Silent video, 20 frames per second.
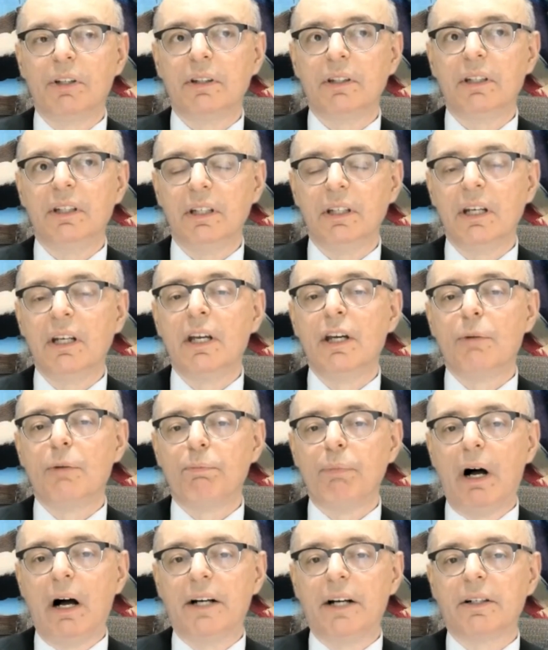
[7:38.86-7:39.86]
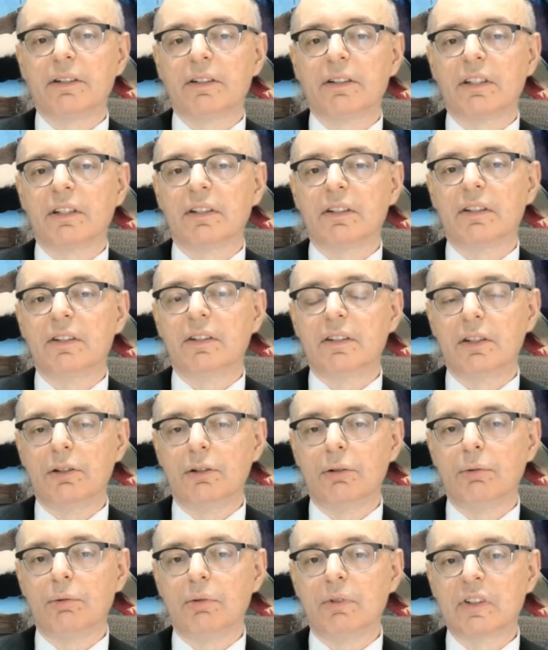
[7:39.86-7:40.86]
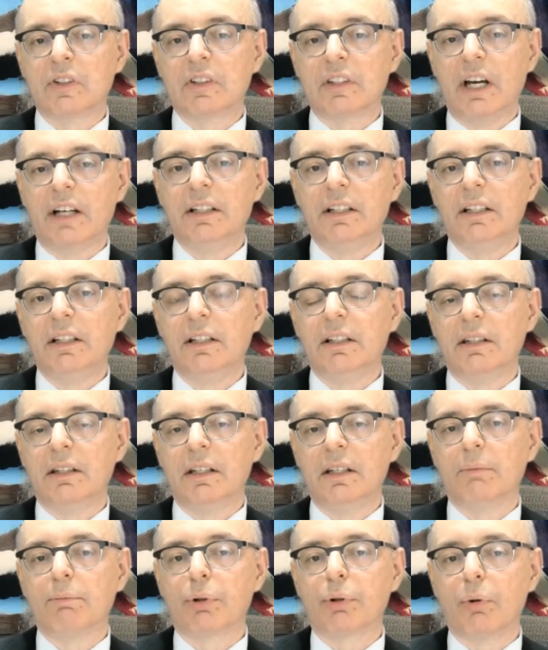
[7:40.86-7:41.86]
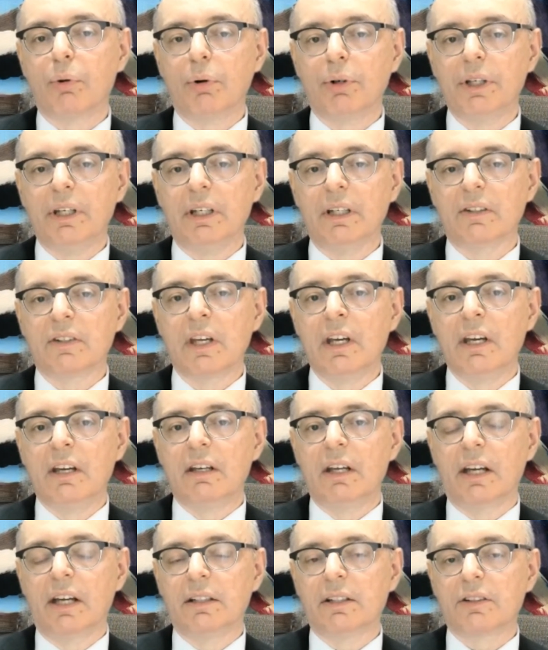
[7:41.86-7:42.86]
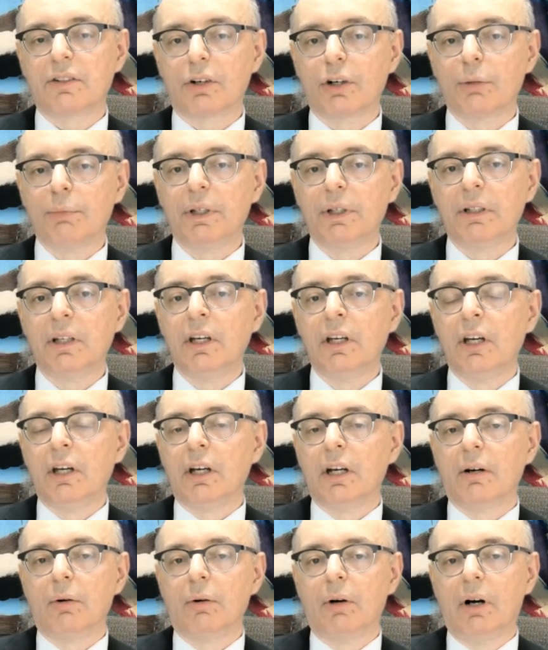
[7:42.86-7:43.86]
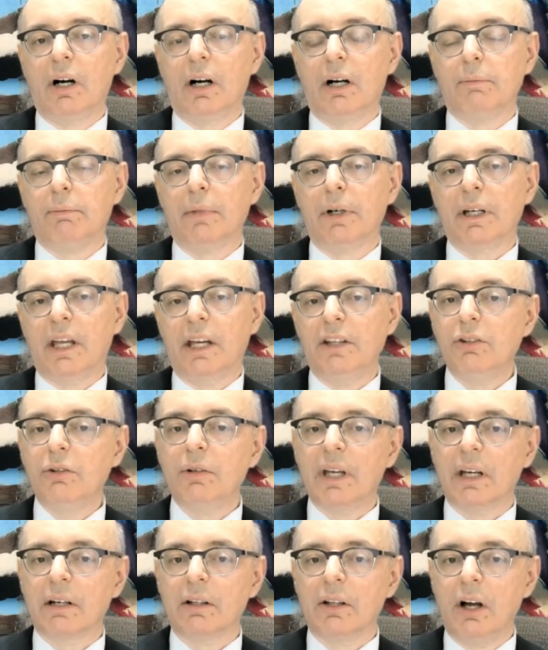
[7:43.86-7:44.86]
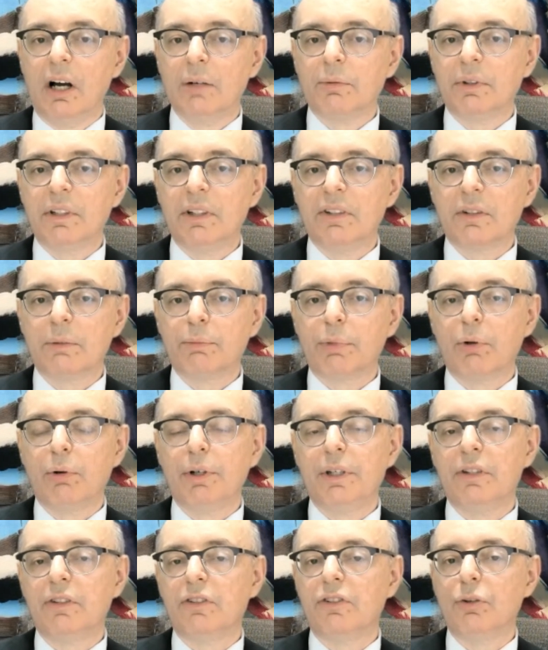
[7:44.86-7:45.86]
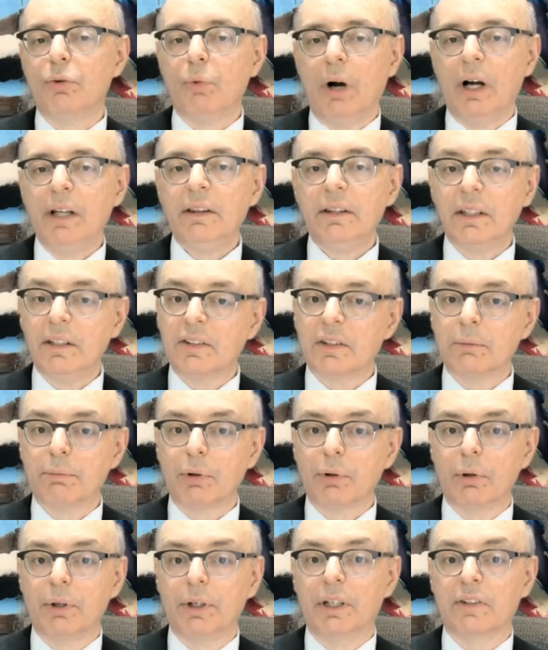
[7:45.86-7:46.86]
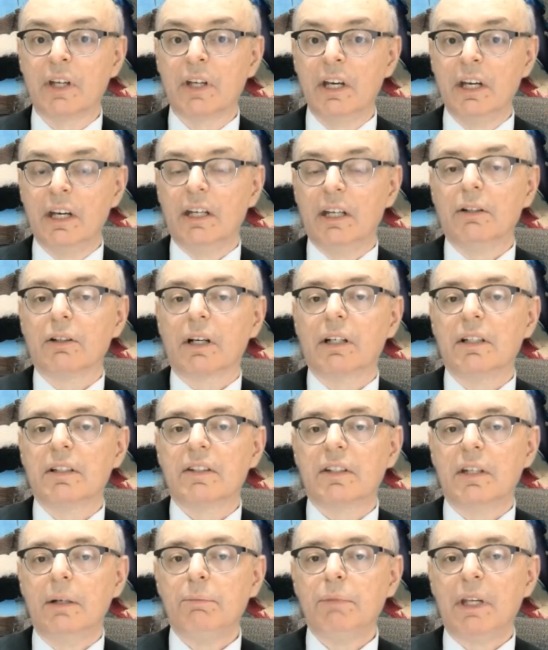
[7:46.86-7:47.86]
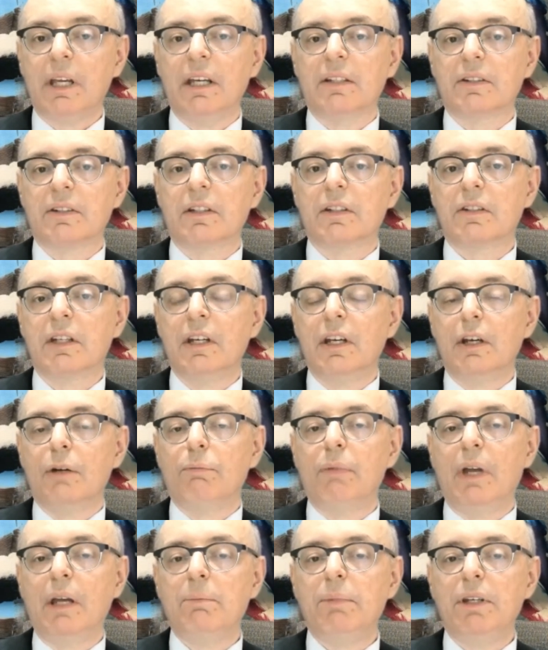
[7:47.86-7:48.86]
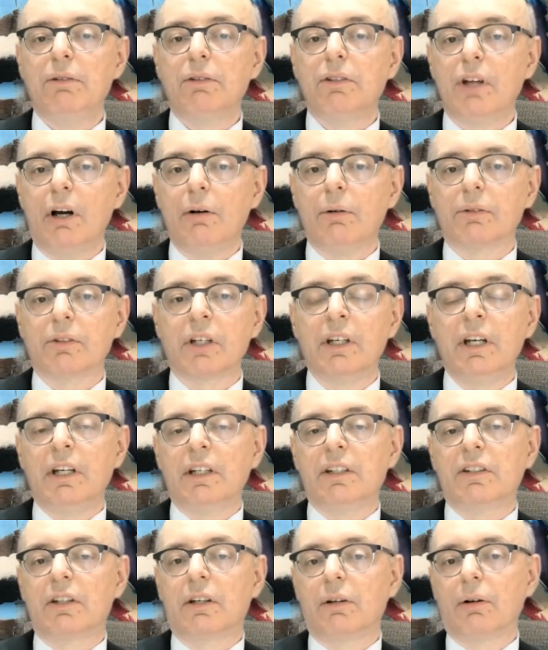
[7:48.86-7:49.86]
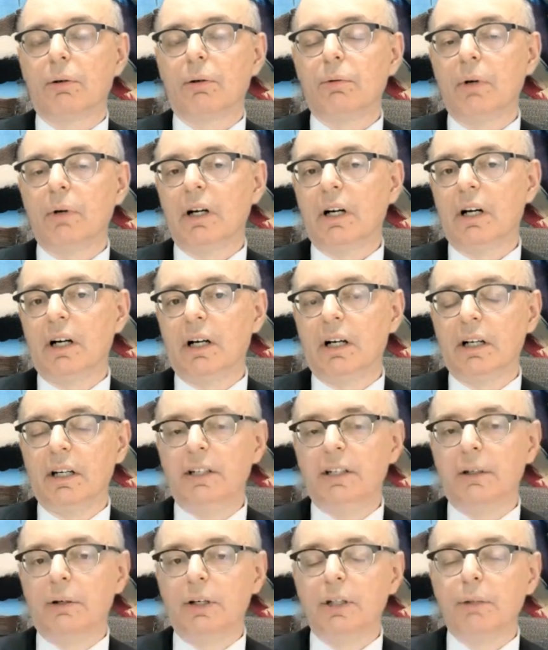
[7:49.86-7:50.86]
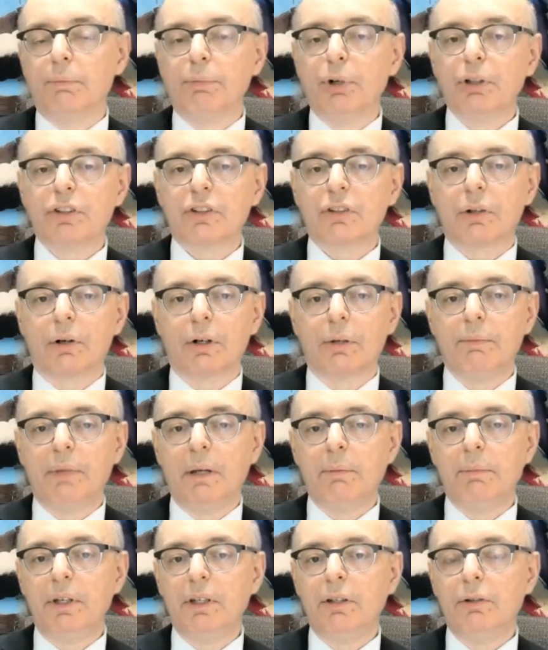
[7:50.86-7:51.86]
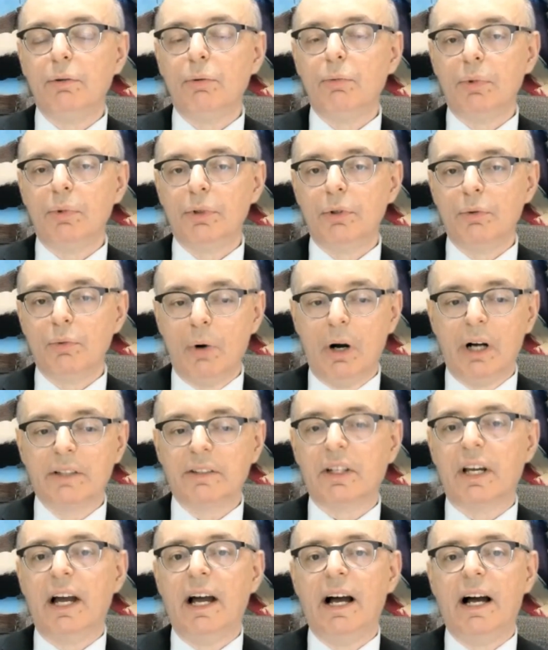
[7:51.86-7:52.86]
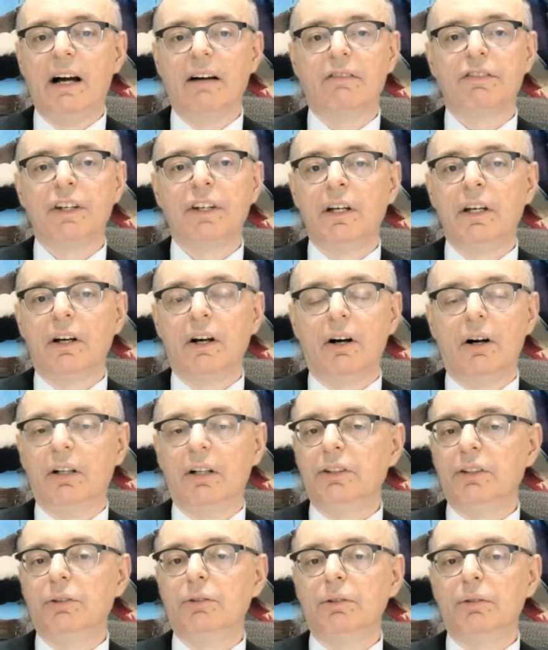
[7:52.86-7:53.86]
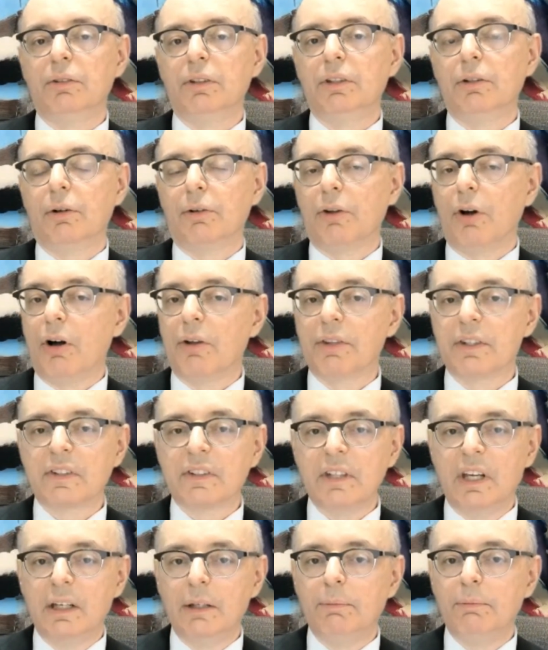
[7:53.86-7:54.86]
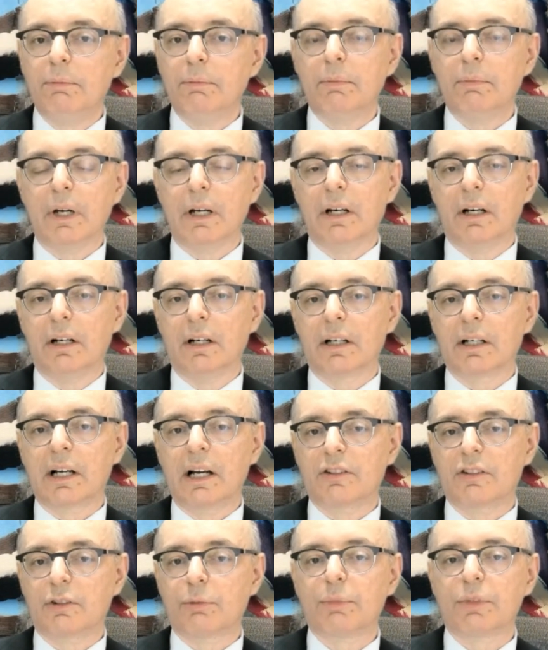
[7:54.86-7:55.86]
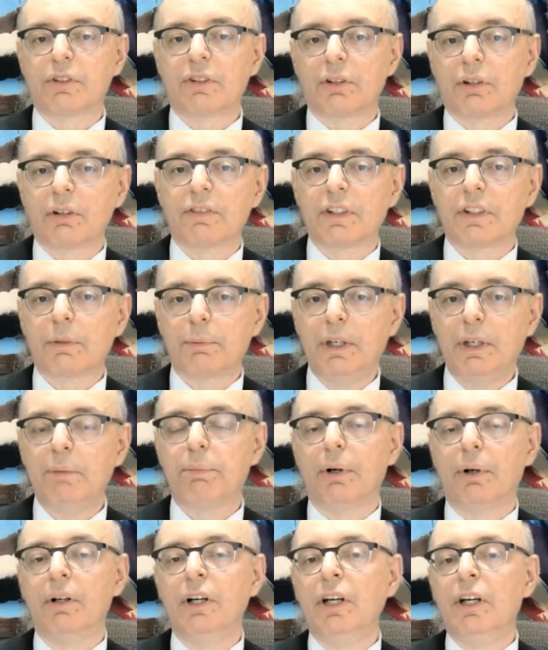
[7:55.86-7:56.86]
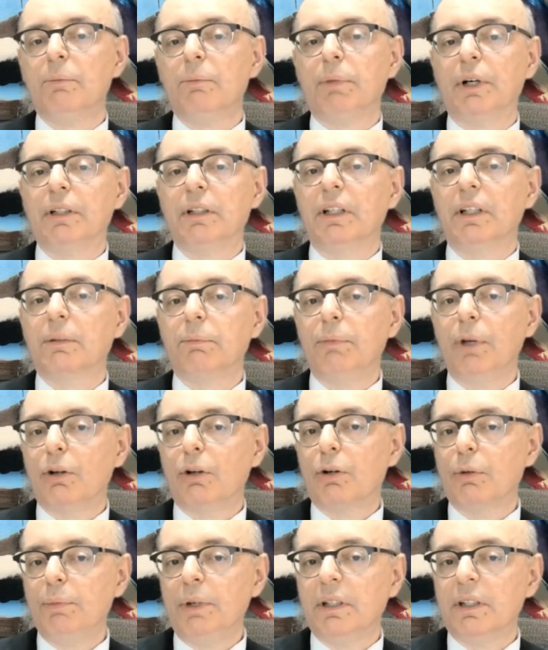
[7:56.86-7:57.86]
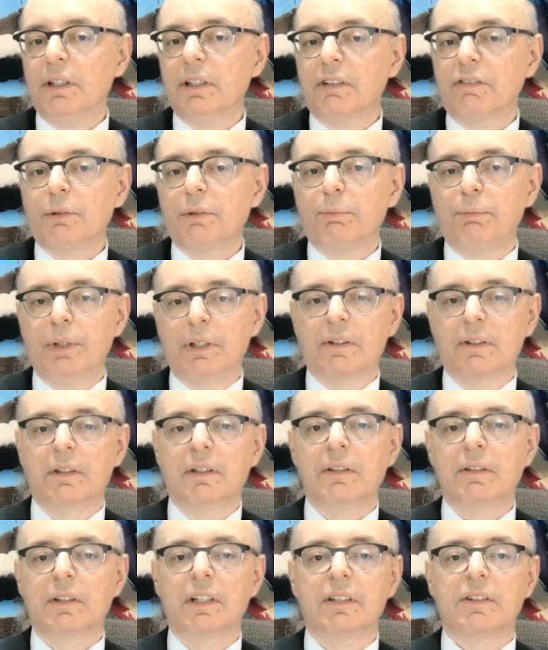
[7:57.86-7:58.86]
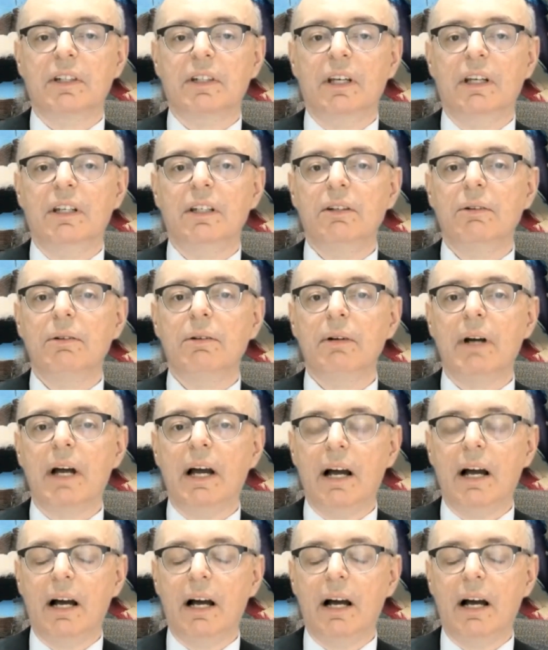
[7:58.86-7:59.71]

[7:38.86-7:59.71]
the buyer to study the employees and determine, can you get along with these employees? Do you want these employees? And look, in some cases, maybe you don't. So in a bookstore, maybe you want to have all the same customer service people, but it could be in a different business. Let's say your